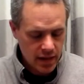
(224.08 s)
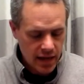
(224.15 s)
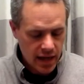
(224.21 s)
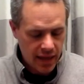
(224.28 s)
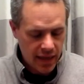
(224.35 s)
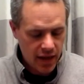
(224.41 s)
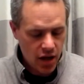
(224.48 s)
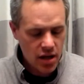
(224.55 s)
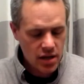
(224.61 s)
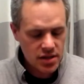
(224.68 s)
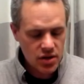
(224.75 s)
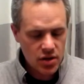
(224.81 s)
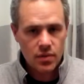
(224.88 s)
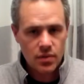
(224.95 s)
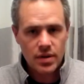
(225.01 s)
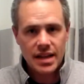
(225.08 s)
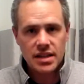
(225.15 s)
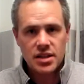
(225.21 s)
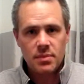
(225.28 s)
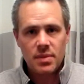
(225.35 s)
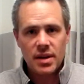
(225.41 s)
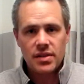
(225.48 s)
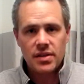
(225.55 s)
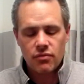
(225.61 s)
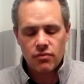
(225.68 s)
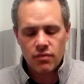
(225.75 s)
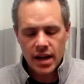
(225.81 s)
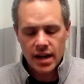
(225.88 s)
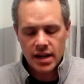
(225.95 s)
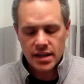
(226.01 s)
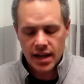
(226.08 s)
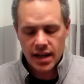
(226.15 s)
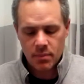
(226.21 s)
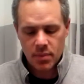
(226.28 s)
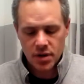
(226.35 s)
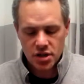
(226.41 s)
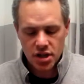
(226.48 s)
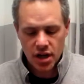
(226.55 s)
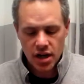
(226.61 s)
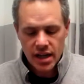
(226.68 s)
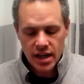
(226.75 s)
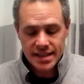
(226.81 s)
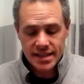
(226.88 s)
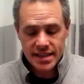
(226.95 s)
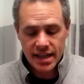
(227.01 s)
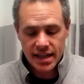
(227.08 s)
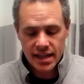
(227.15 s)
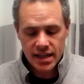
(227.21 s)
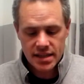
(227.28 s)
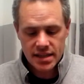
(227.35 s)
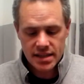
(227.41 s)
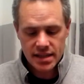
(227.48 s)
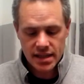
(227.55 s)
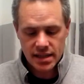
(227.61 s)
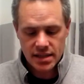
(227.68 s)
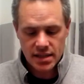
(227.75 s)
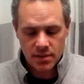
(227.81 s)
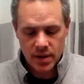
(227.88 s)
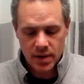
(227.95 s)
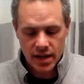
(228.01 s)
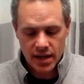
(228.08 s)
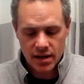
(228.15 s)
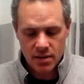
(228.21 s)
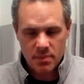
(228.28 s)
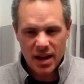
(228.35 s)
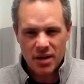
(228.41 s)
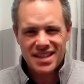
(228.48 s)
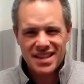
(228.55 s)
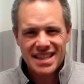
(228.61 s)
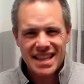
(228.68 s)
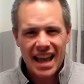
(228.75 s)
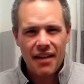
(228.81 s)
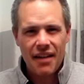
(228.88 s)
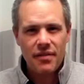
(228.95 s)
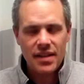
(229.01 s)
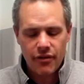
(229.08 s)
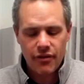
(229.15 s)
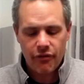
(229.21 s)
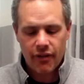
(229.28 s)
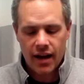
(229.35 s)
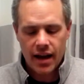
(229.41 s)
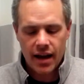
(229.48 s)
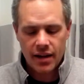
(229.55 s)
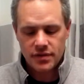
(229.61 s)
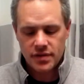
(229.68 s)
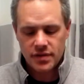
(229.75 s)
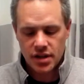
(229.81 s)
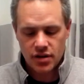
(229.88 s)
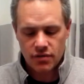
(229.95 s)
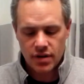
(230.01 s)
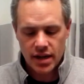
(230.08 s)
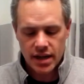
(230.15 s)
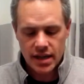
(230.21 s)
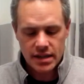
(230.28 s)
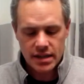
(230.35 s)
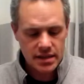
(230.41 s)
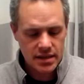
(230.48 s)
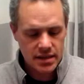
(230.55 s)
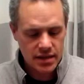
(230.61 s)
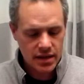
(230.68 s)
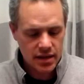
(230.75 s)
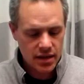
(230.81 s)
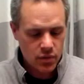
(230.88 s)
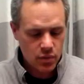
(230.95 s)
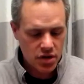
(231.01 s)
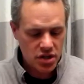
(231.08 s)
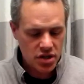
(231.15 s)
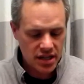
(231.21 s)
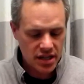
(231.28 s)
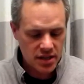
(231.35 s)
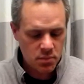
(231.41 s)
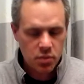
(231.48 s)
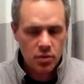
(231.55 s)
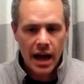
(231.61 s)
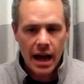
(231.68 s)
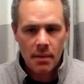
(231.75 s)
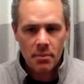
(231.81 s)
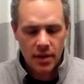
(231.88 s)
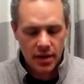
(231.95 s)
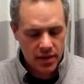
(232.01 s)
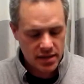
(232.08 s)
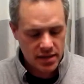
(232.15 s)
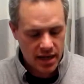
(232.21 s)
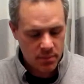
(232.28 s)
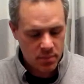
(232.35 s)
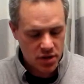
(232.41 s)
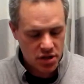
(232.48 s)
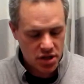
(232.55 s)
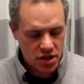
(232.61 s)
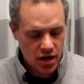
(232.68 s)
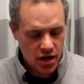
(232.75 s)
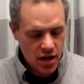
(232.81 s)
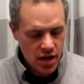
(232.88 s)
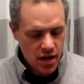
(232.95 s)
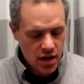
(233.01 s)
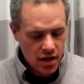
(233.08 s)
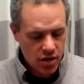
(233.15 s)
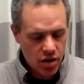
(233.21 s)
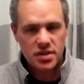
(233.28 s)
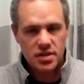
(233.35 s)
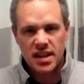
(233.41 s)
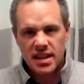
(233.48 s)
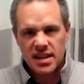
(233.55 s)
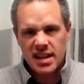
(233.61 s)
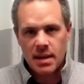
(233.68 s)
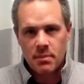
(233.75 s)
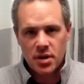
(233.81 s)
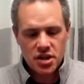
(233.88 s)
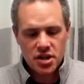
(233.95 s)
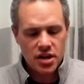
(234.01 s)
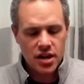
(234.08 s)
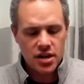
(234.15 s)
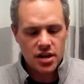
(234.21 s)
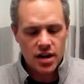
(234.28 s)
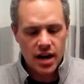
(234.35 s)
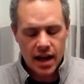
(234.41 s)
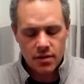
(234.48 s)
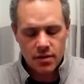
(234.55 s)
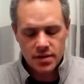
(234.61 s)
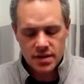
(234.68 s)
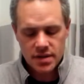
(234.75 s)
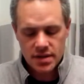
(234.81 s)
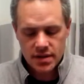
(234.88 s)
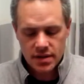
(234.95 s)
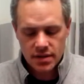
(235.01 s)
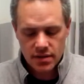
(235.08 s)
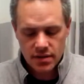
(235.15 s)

And they also need to be at the right temperature. Zinnias need to be at about 75 degrees, which is probably the temperature, close to the temperature in your house.